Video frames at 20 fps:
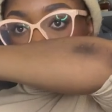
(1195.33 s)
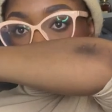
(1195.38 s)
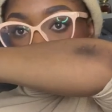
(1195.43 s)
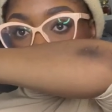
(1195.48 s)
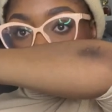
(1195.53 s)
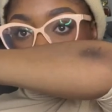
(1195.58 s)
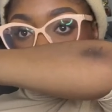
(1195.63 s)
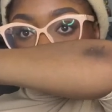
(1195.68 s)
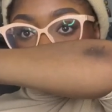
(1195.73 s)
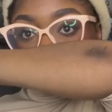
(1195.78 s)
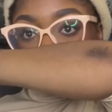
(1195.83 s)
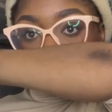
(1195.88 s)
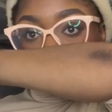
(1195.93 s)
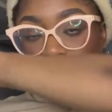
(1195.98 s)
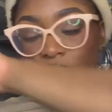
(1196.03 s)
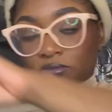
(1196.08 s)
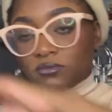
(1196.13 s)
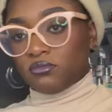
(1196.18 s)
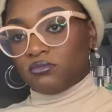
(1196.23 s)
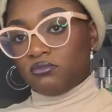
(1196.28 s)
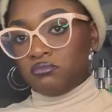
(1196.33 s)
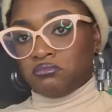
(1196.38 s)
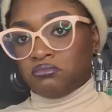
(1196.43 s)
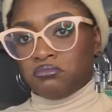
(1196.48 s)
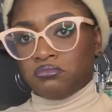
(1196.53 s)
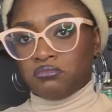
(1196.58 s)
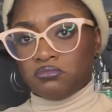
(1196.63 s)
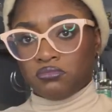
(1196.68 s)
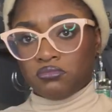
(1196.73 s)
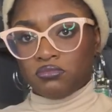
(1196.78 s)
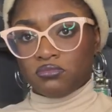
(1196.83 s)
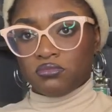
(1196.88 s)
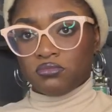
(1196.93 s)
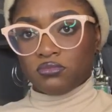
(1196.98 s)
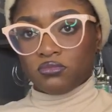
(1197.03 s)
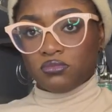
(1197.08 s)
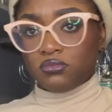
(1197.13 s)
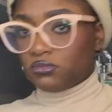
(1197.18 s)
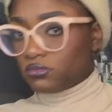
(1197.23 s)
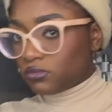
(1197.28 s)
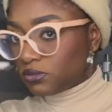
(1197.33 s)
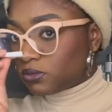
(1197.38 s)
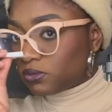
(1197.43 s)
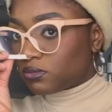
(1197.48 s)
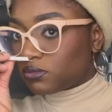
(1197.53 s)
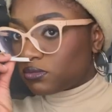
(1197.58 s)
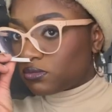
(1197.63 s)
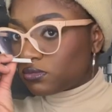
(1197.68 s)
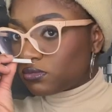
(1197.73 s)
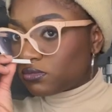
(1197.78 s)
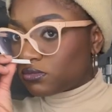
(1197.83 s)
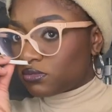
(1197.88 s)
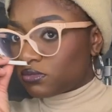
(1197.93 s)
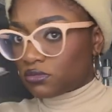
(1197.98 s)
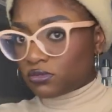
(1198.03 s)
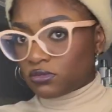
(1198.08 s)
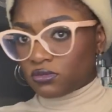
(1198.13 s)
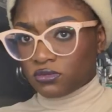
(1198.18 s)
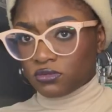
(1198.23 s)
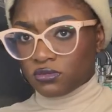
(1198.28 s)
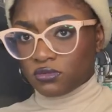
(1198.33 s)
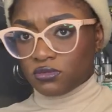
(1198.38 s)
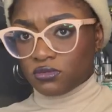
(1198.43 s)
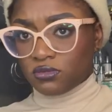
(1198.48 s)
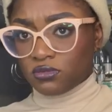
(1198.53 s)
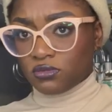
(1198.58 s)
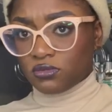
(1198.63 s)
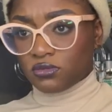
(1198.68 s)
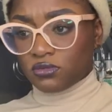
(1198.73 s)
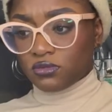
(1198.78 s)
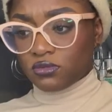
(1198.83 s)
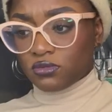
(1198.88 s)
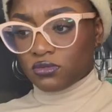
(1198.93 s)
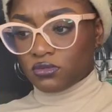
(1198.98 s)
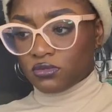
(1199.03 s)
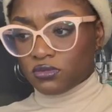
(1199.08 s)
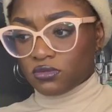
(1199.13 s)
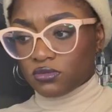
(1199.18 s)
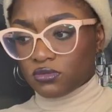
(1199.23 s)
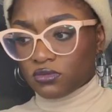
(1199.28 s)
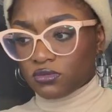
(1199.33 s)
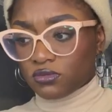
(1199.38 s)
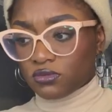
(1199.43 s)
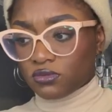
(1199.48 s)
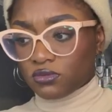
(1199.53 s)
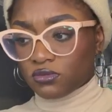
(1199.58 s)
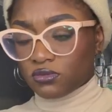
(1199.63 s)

No one is speaking in this clip.